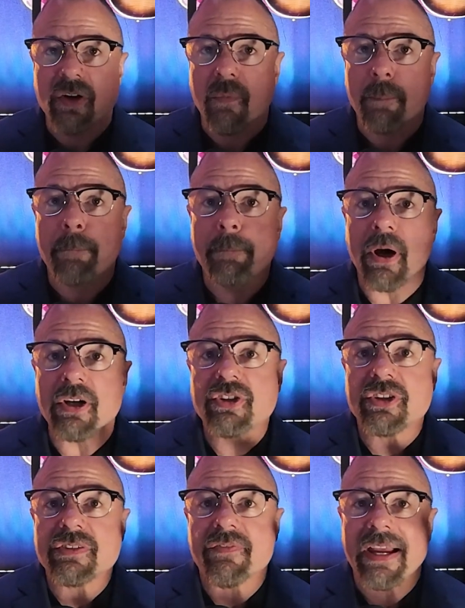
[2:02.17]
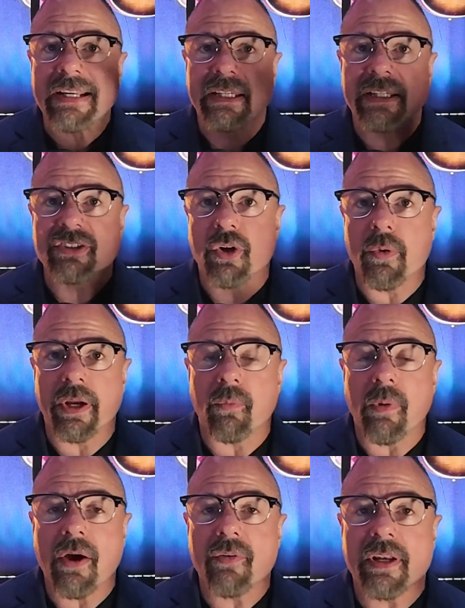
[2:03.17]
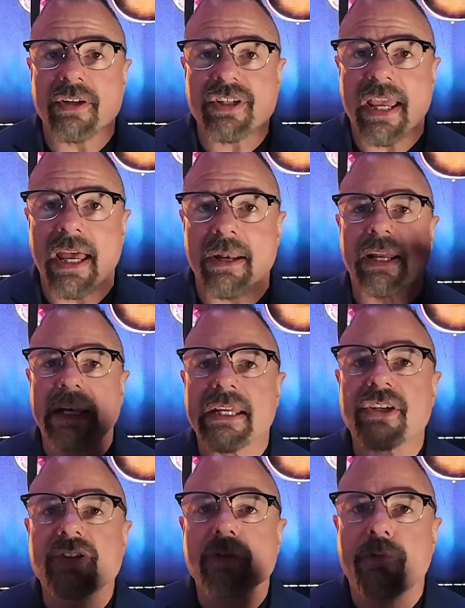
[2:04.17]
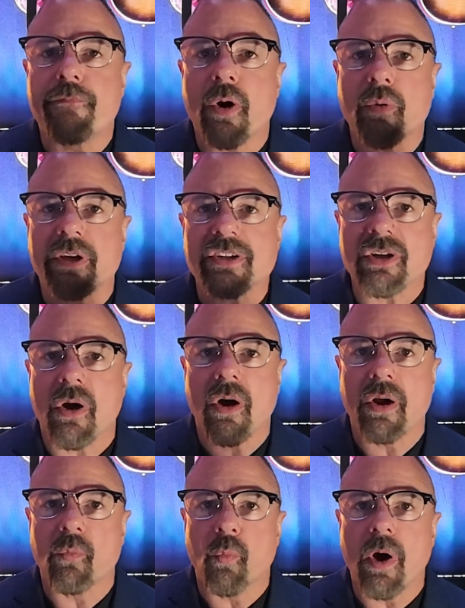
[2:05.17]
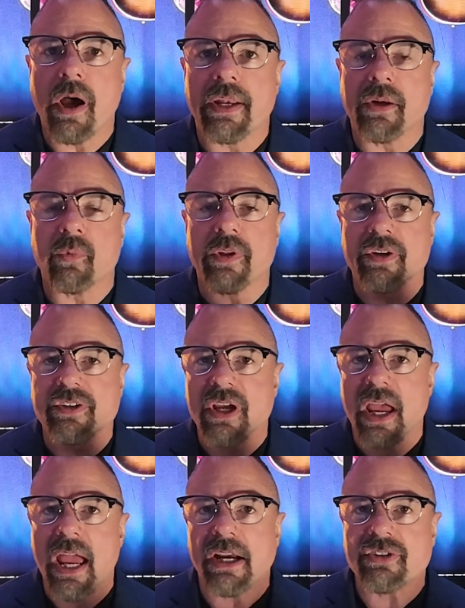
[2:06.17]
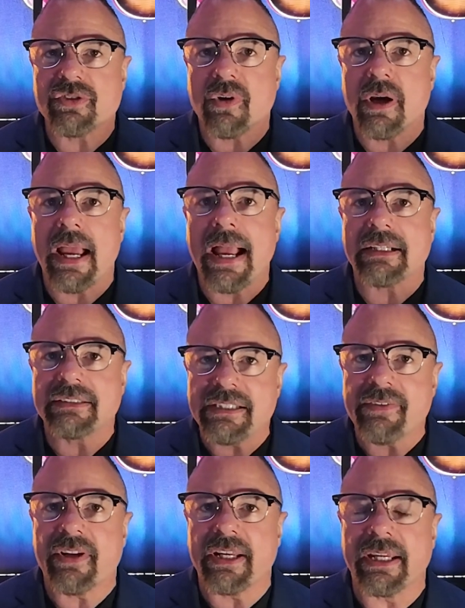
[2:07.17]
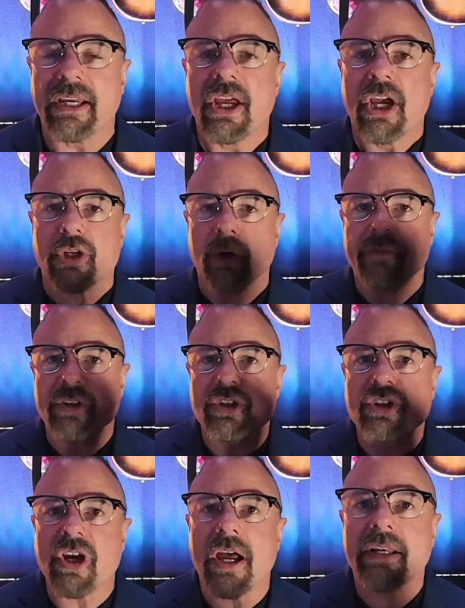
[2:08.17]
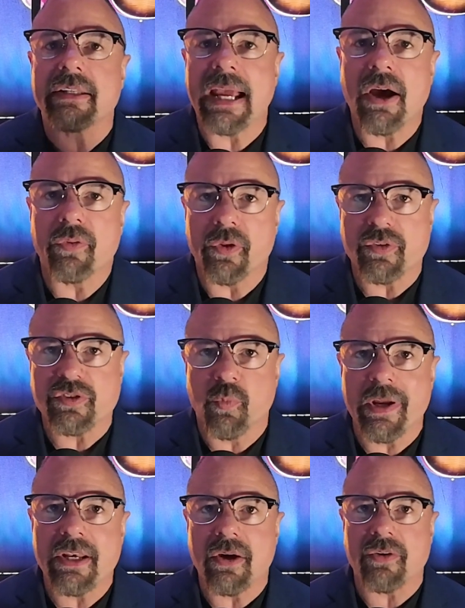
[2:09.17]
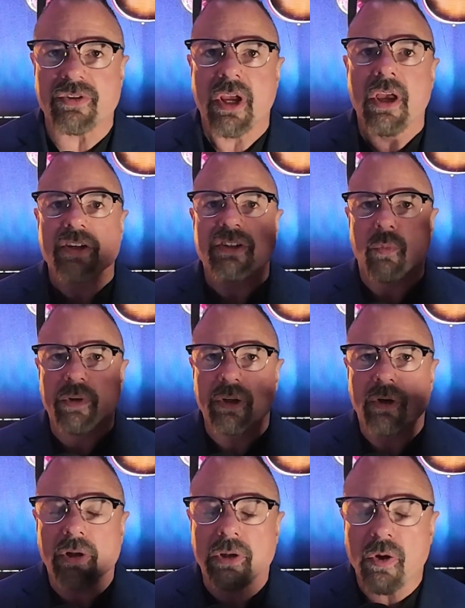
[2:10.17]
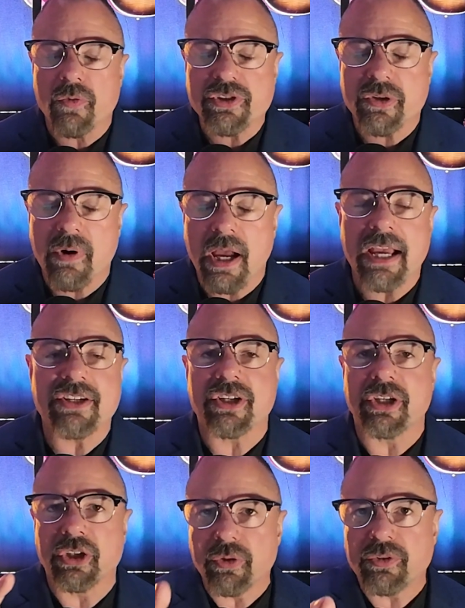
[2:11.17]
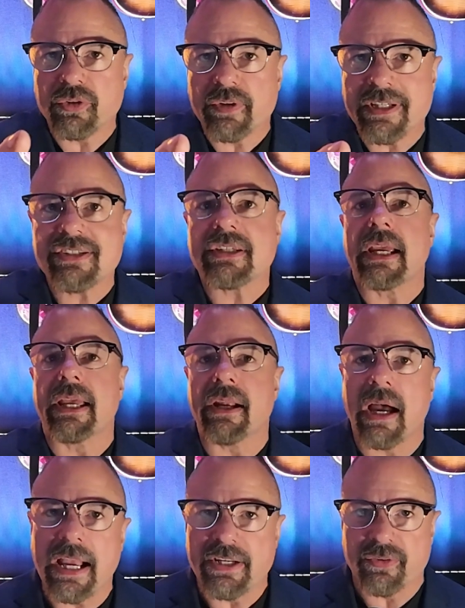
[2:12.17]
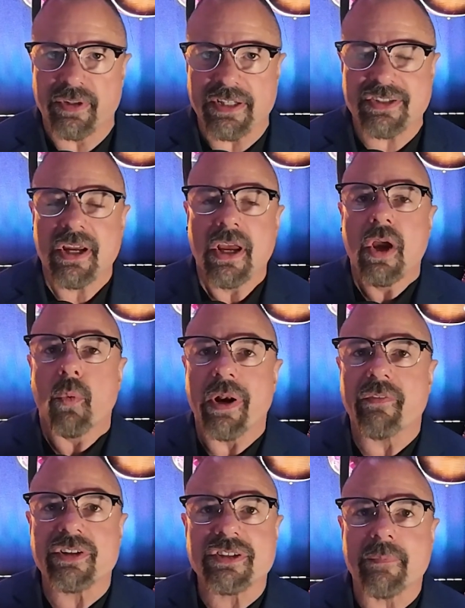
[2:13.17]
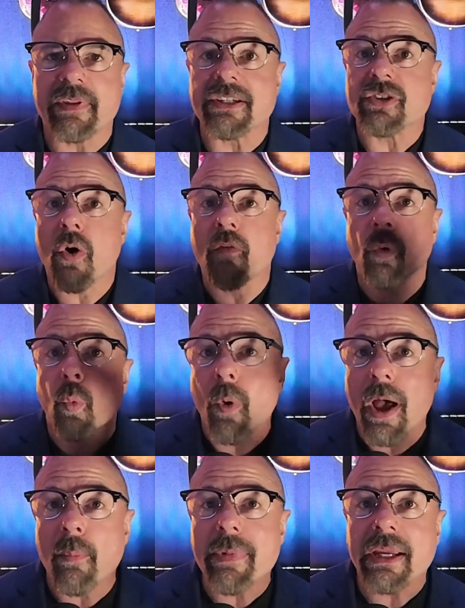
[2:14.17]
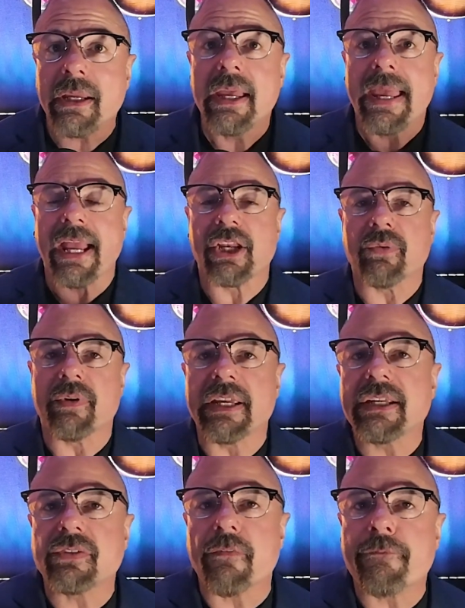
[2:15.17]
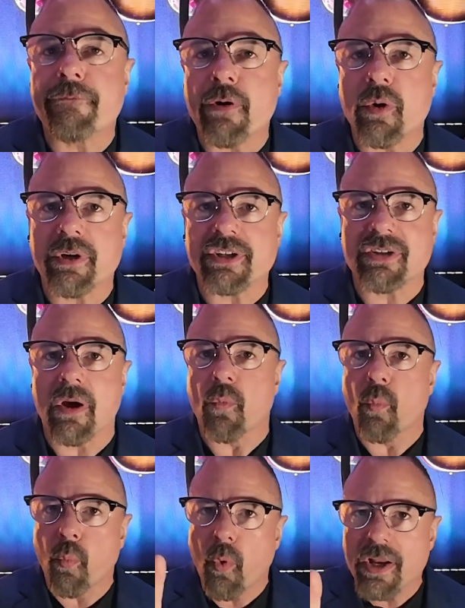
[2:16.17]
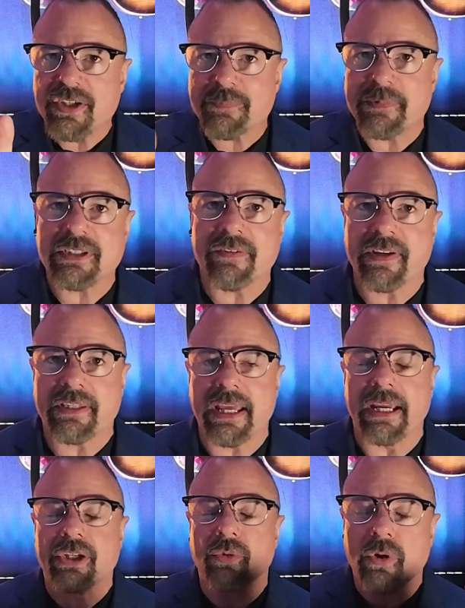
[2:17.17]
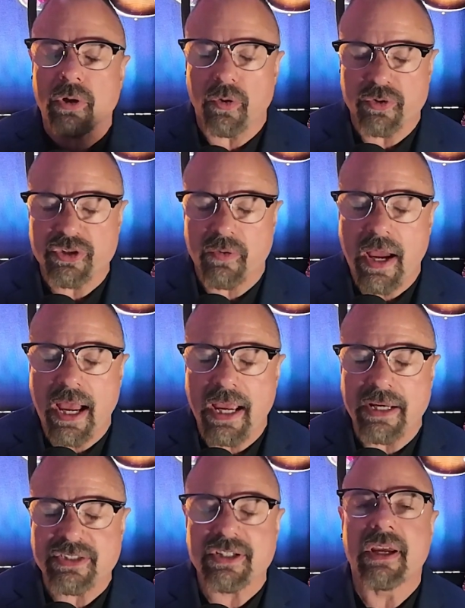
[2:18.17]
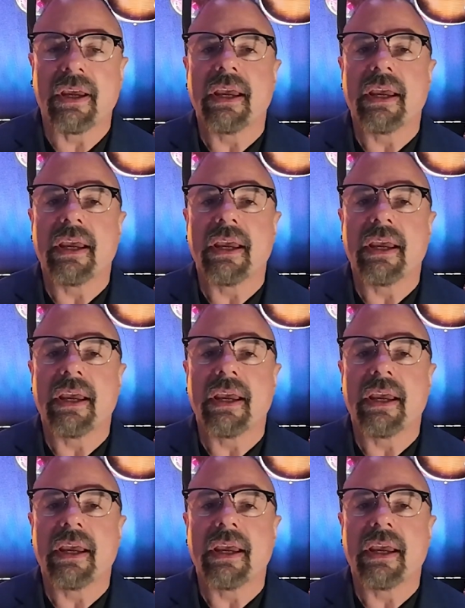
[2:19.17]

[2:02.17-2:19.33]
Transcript: are bunches of ideas going around in his head, but he needs to focus on one. And when there's extra activity, you have to shut down those windows. So when you close your eyes, and you do this and I do this, whenever something is overwhelming and you need to focus on one specific thing, you close your eyes.